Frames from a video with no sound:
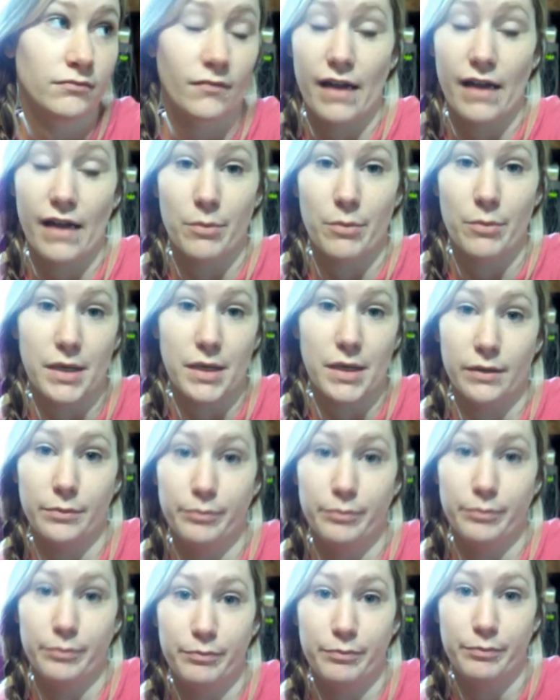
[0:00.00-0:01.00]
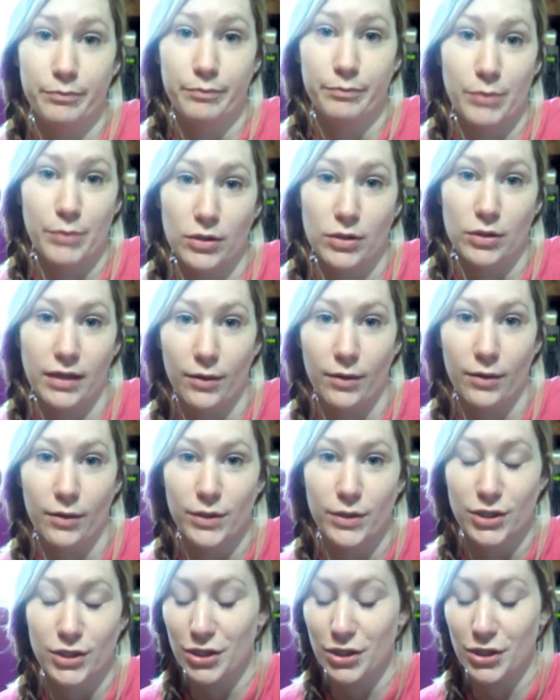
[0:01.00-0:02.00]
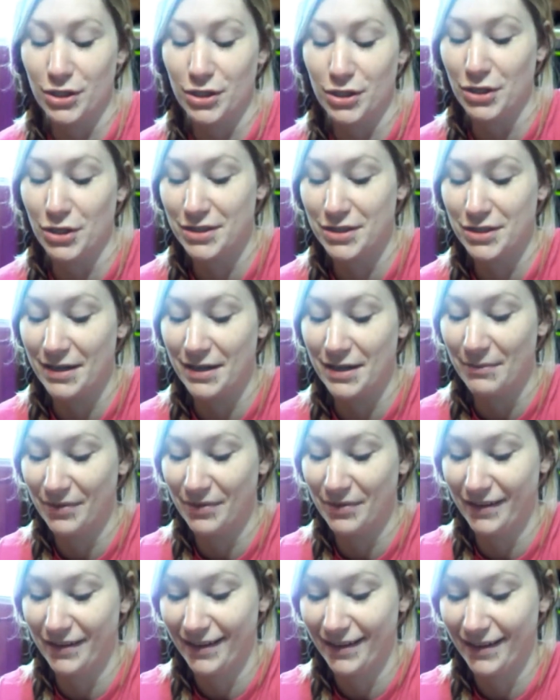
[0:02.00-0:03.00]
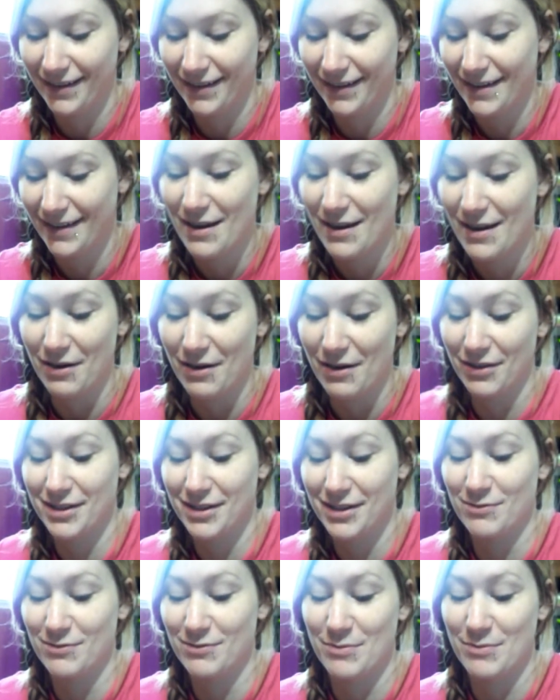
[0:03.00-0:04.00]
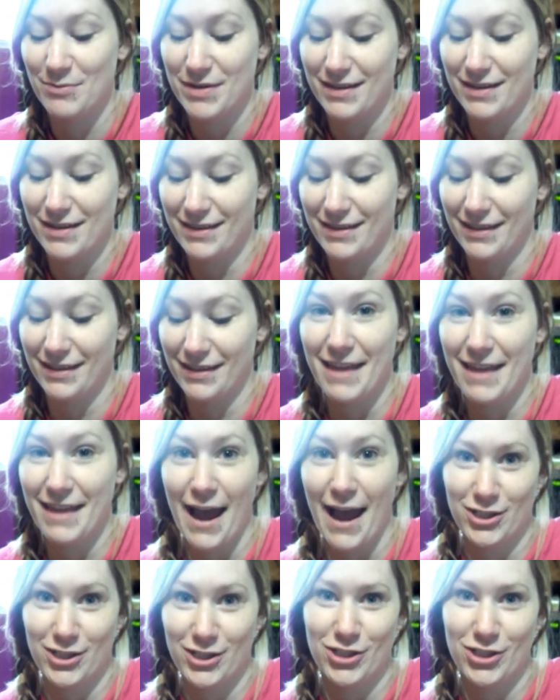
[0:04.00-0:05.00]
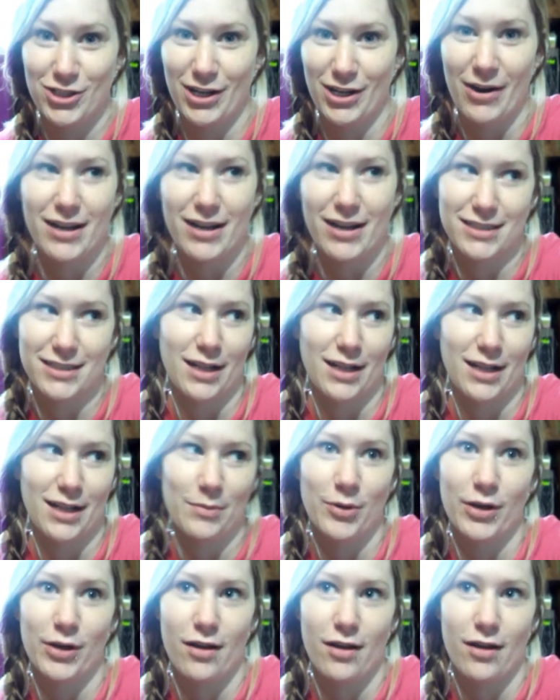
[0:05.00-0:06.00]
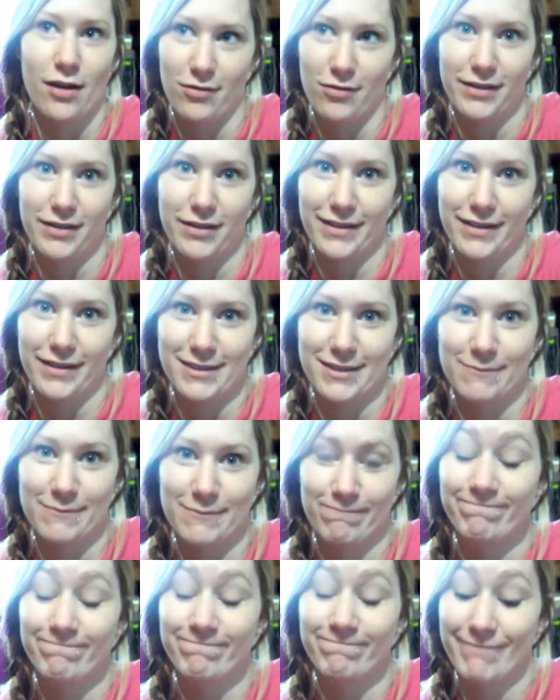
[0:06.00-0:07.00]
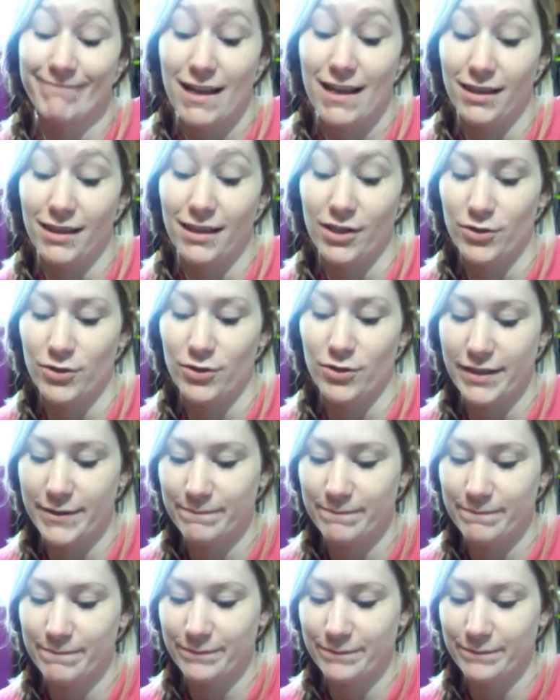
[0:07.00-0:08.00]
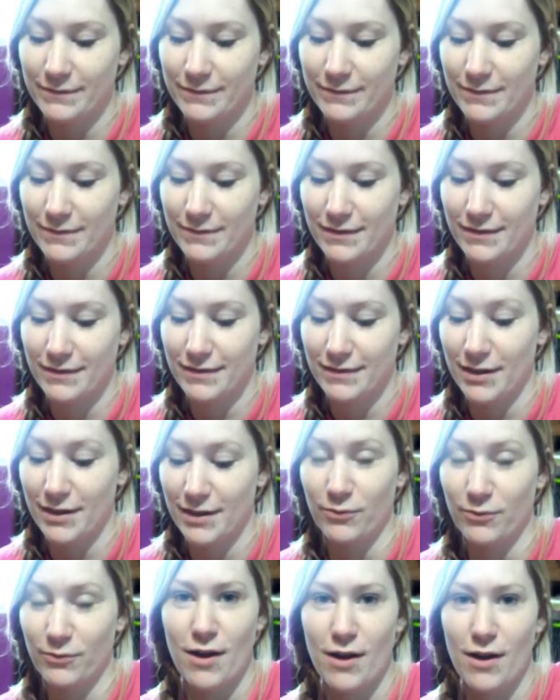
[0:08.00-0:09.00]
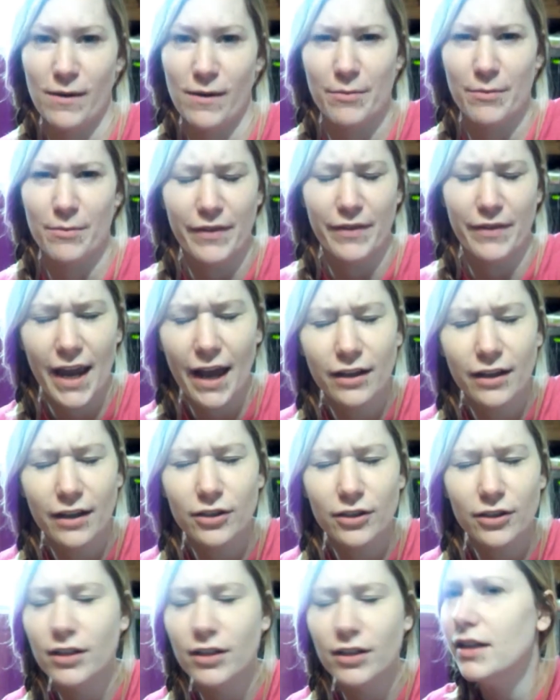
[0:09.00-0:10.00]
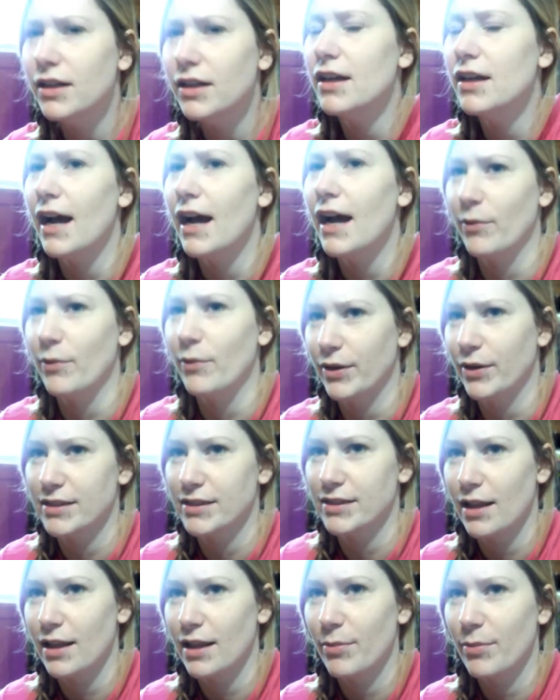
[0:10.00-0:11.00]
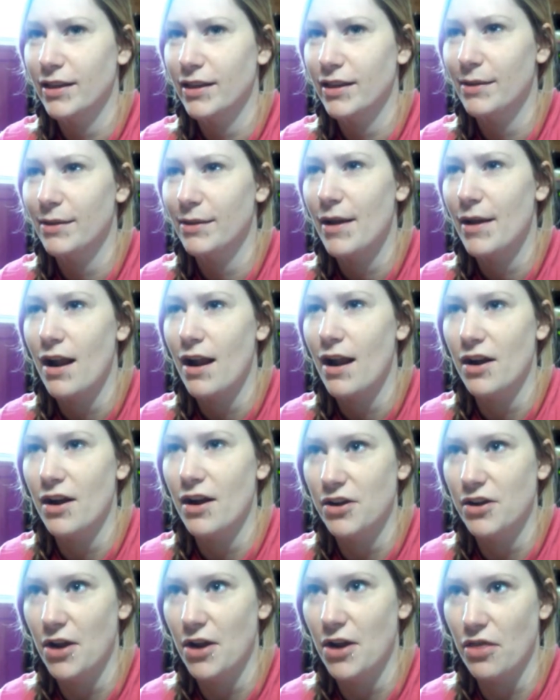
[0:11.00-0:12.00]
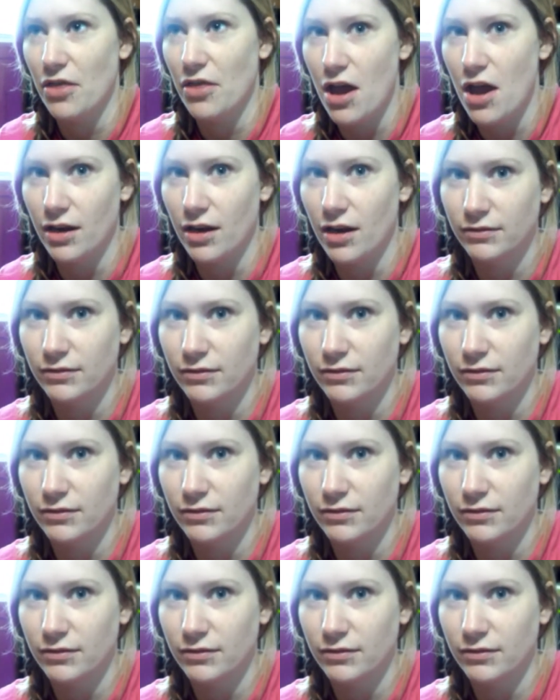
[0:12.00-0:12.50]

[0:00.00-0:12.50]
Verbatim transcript: have a million birthday wishes or something, or this will be the last year I celebrate holidays, literally. I will not write them on the calendar. I will not celebrate them. Nothing.